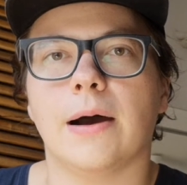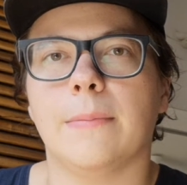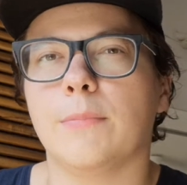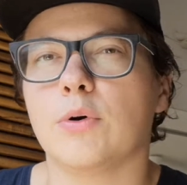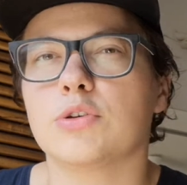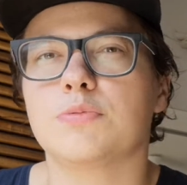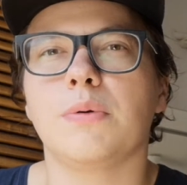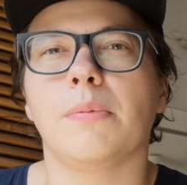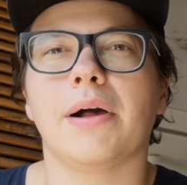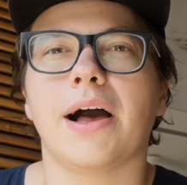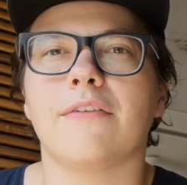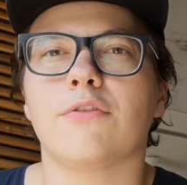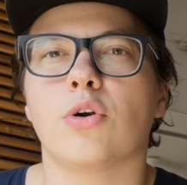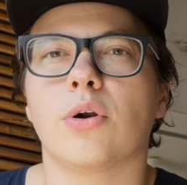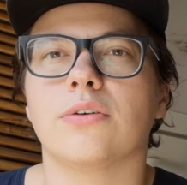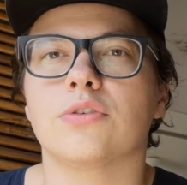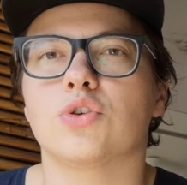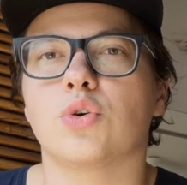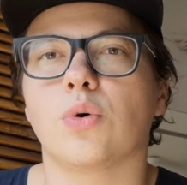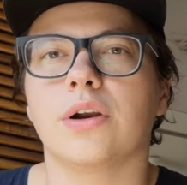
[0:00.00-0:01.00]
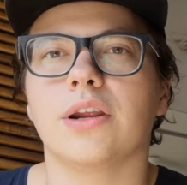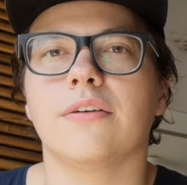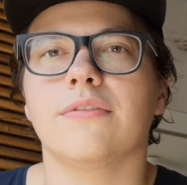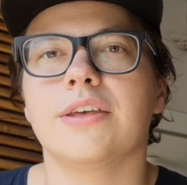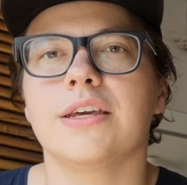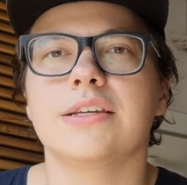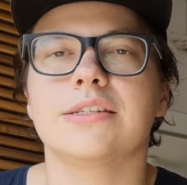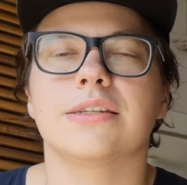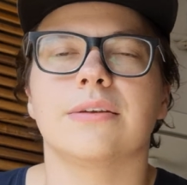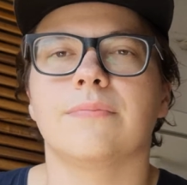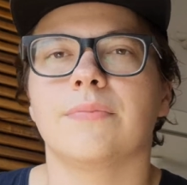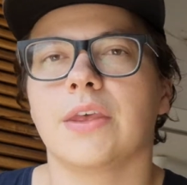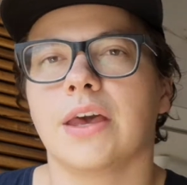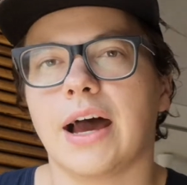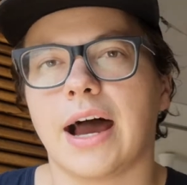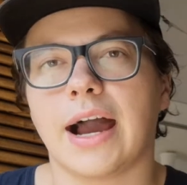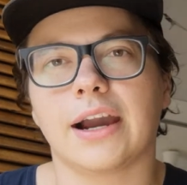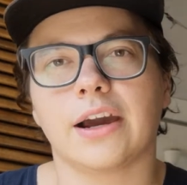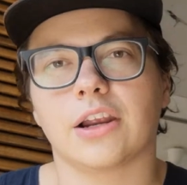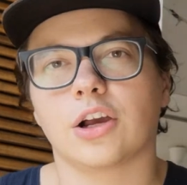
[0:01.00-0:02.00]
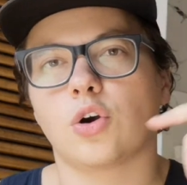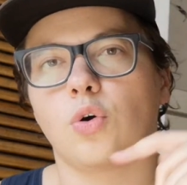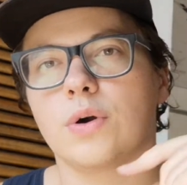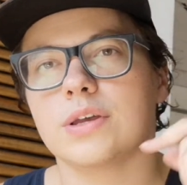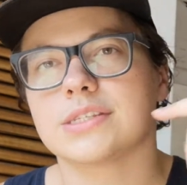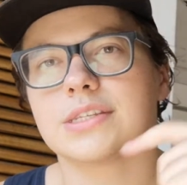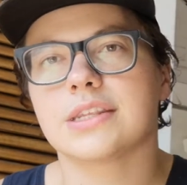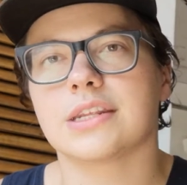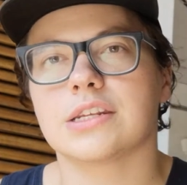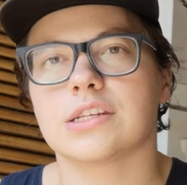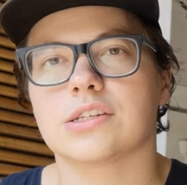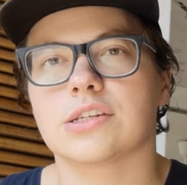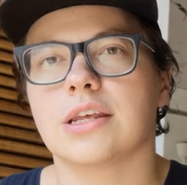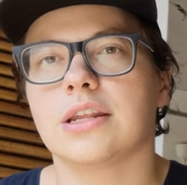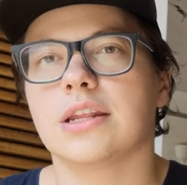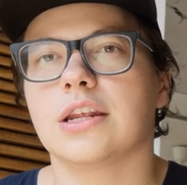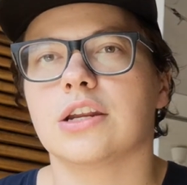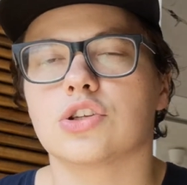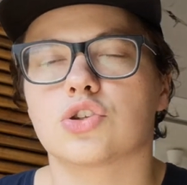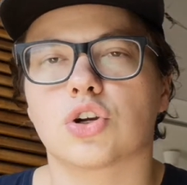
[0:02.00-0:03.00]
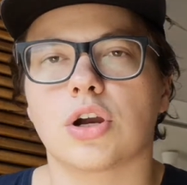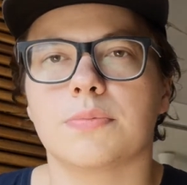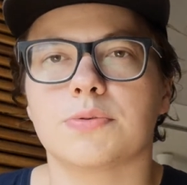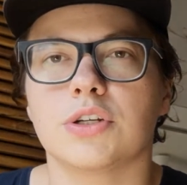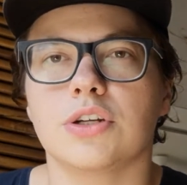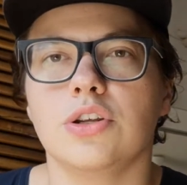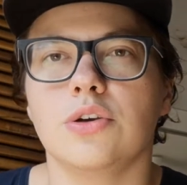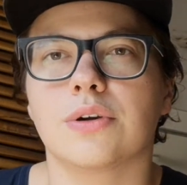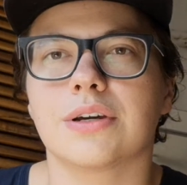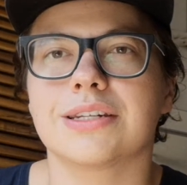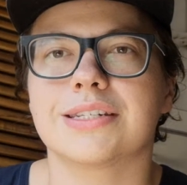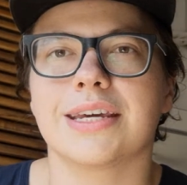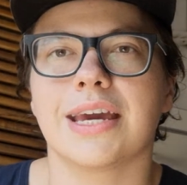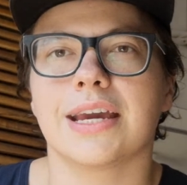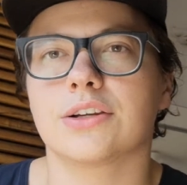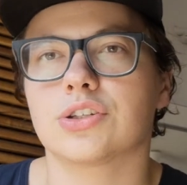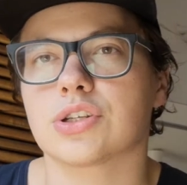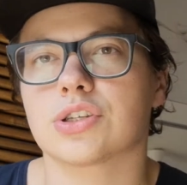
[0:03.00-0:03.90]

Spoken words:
Most people have around 20 of these, and I got a quiz in the description you could take.